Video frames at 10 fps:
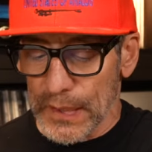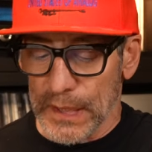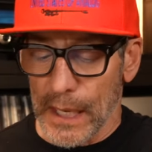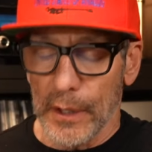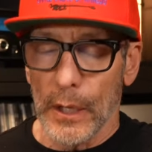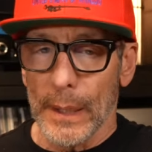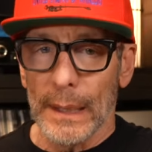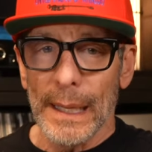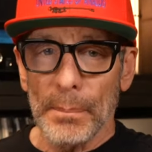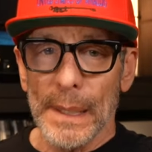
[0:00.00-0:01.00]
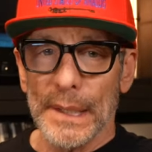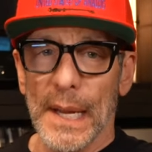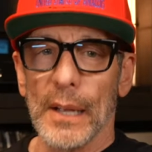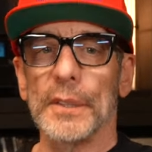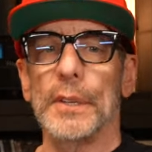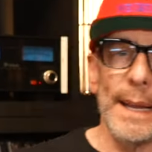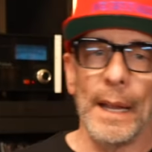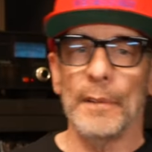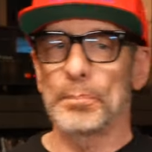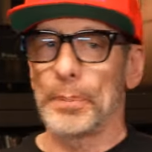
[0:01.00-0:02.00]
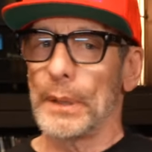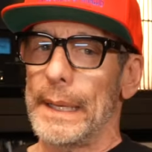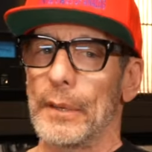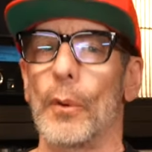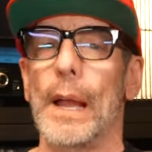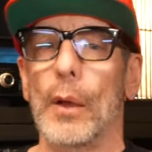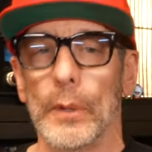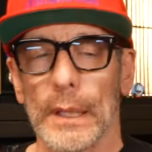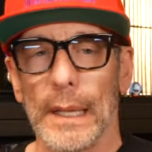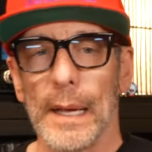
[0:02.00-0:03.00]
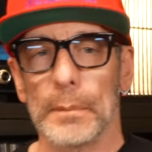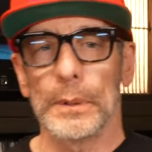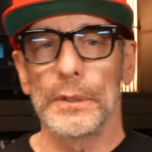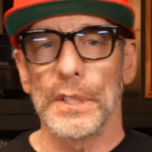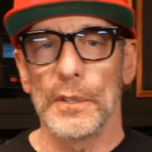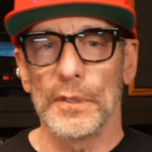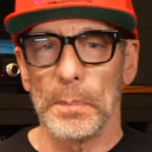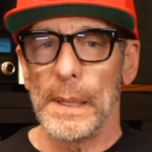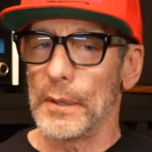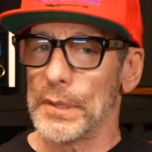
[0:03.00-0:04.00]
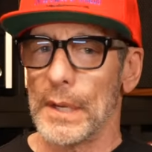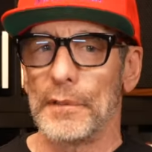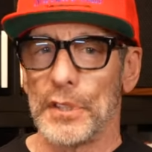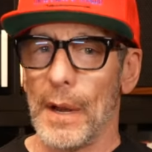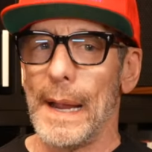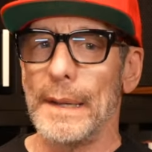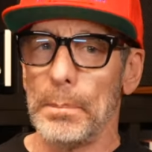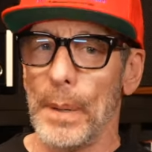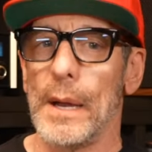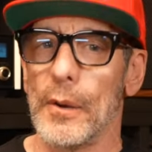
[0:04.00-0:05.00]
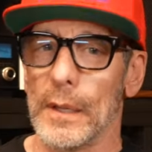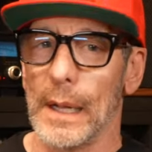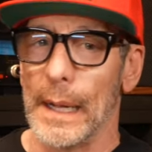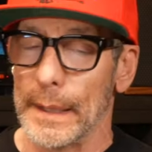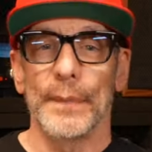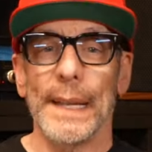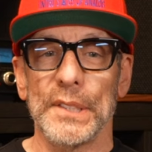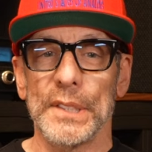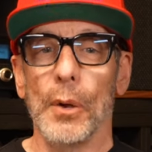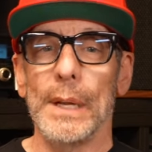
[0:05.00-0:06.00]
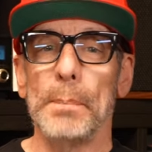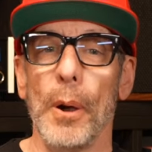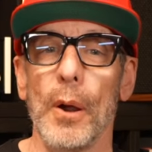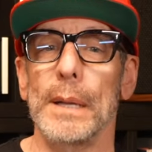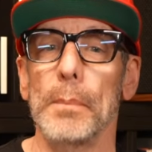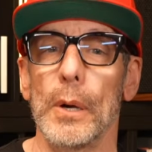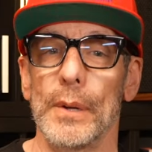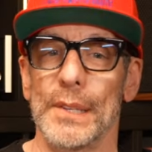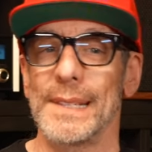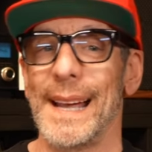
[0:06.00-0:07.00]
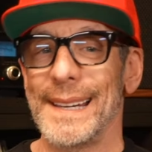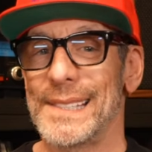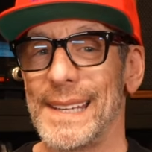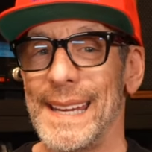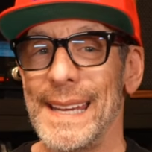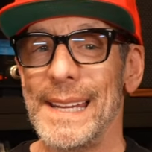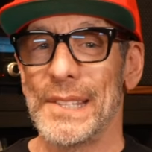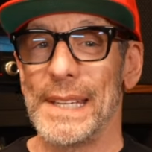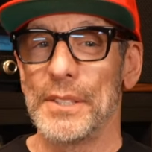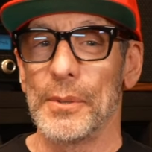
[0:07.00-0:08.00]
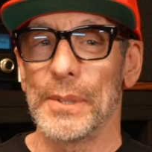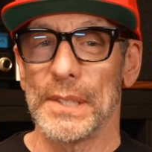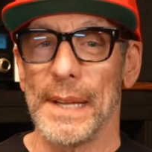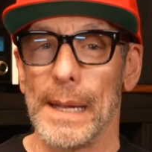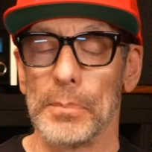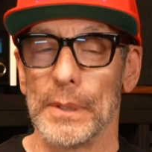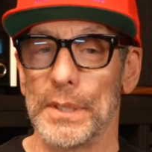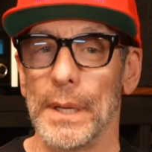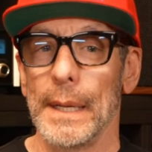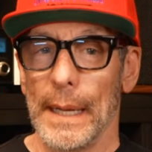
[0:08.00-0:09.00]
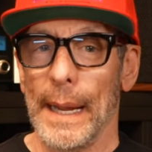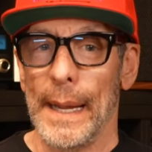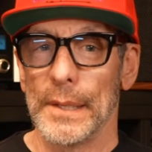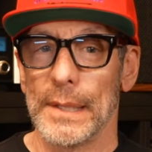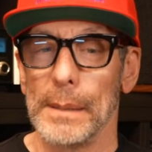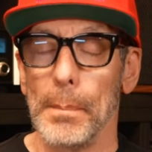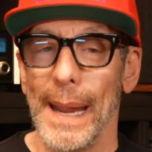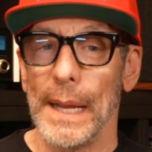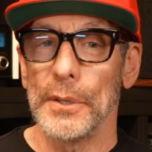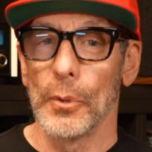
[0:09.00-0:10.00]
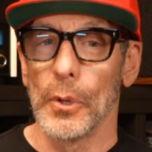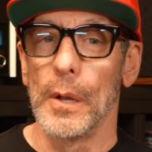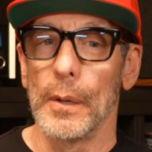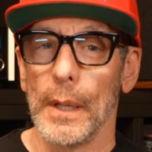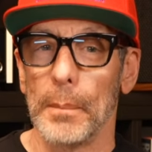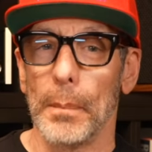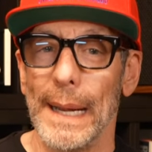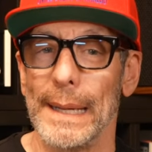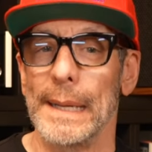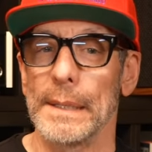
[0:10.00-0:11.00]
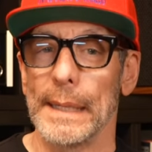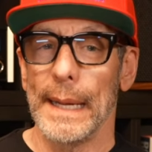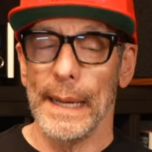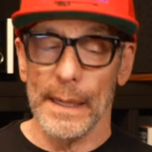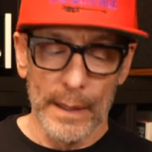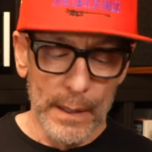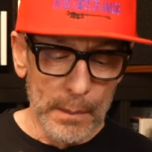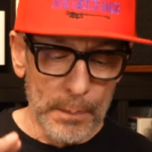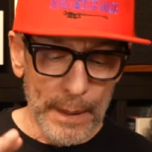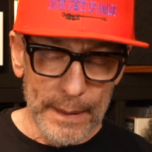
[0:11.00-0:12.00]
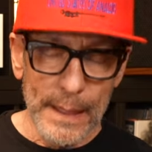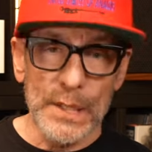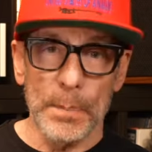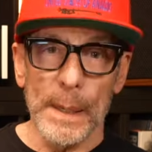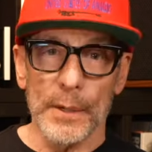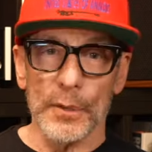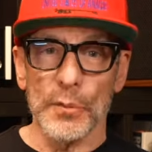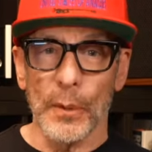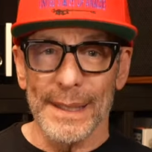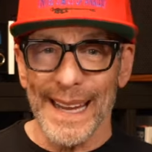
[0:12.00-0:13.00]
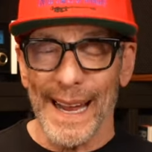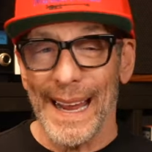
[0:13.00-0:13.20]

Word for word: stereo, and let me tell you, I've played around with a lot of Bluetooth speakers, and I've tried to pair a lot. That Sony party mode is not as easy to establish as the manual might indicate, but these speakers were the